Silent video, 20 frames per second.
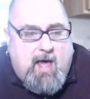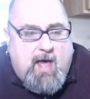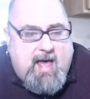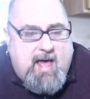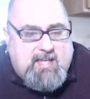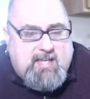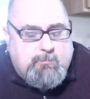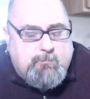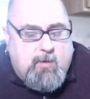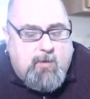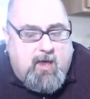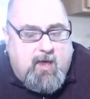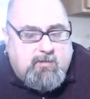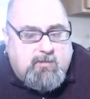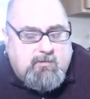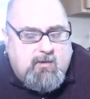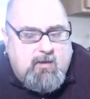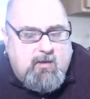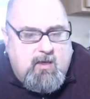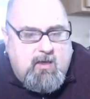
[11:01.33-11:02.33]

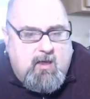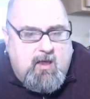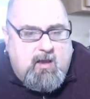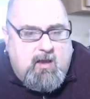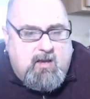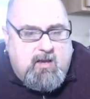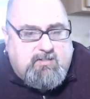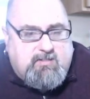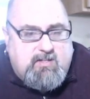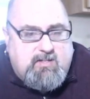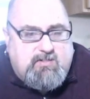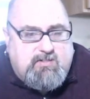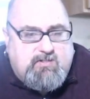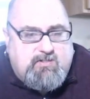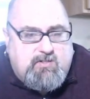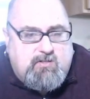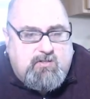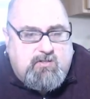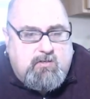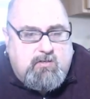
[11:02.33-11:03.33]
aspect. He says,
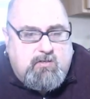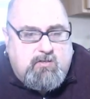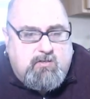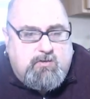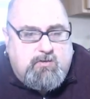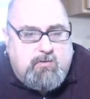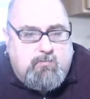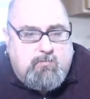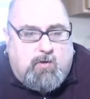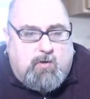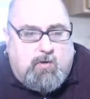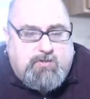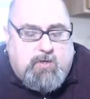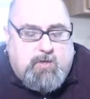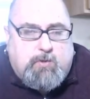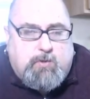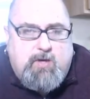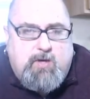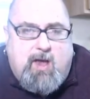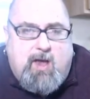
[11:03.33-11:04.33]
"Well,
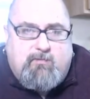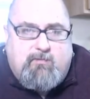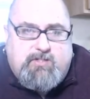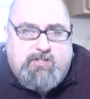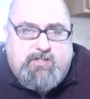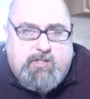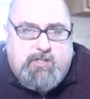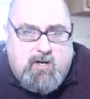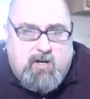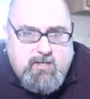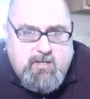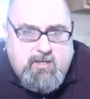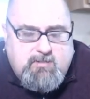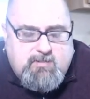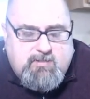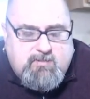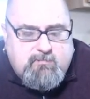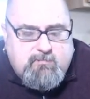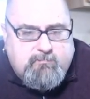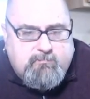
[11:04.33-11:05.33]
don't you have
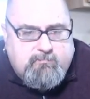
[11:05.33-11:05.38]
insurance?"